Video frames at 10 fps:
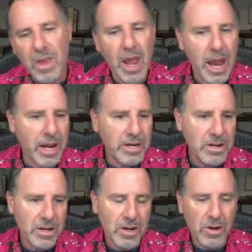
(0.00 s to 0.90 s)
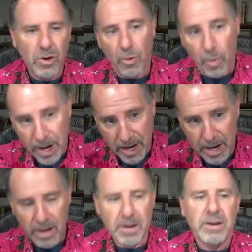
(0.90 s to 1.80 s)
and we
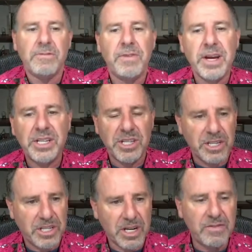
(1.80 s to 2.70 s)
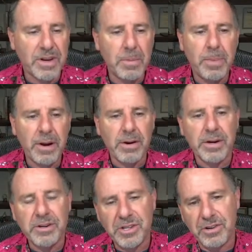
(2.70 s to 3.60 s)
face significant
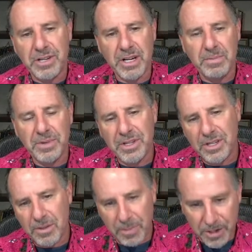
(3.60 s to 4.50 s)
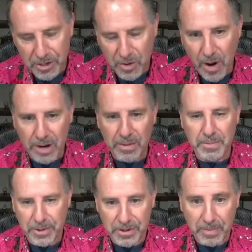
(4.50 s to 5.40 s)
barriers in our attempts to produce quantum
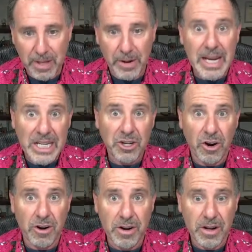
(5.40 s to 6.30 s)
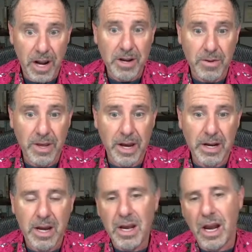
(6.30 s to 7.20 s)
computers. By the way, it's hard. I know that.
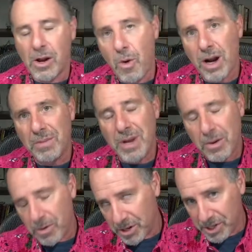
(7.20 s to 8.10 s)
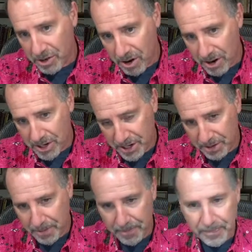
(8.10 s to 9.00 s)
And quantum networks are hard
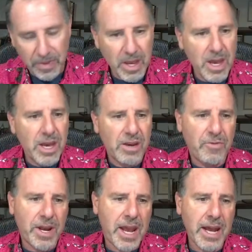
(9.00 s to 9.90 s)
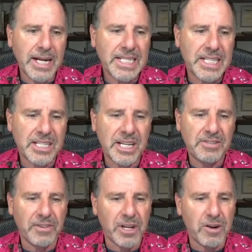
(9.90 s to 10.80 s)
too. If we cannot
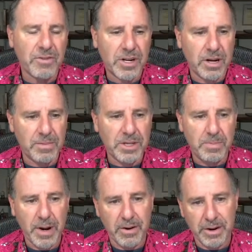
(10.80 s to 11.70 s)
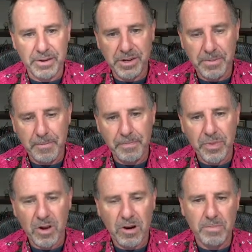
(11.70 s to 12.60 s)
successfully overcome these barriers,
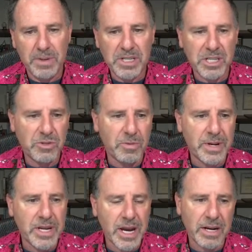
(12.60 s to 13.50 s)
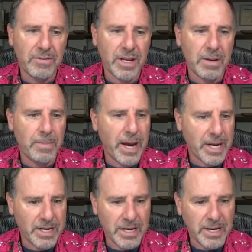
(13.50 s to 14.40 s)
our business will be negatively
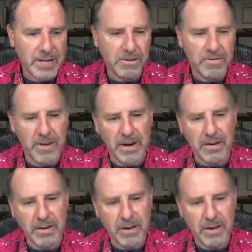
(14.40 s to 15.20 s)
impacted and could fail.